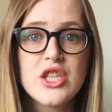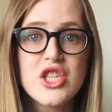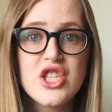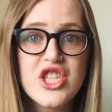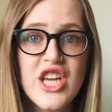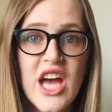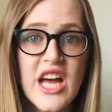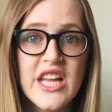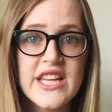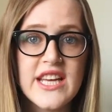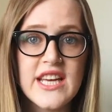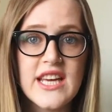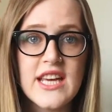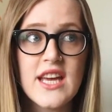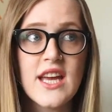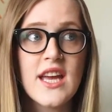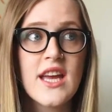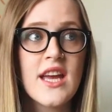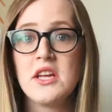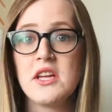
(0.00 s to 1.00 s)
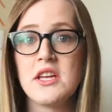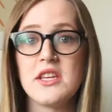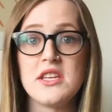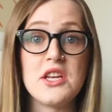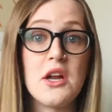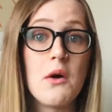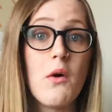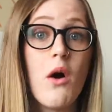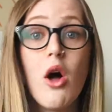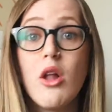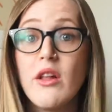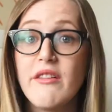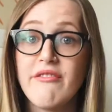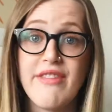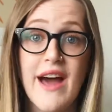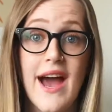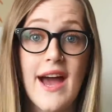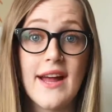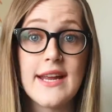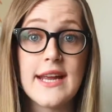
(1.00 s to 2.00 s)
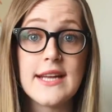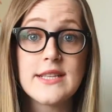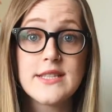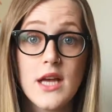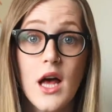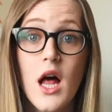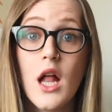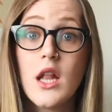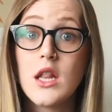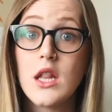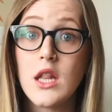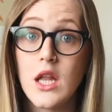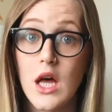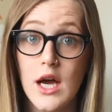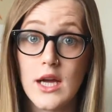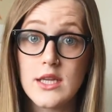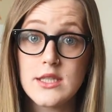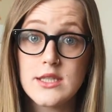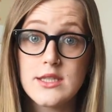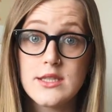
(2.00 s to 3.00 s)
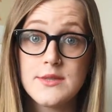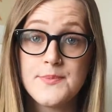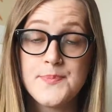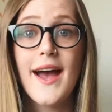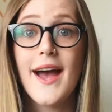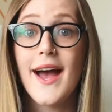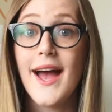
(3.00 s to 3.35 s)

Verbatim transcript: jelly, you know, all of that. It's a lot.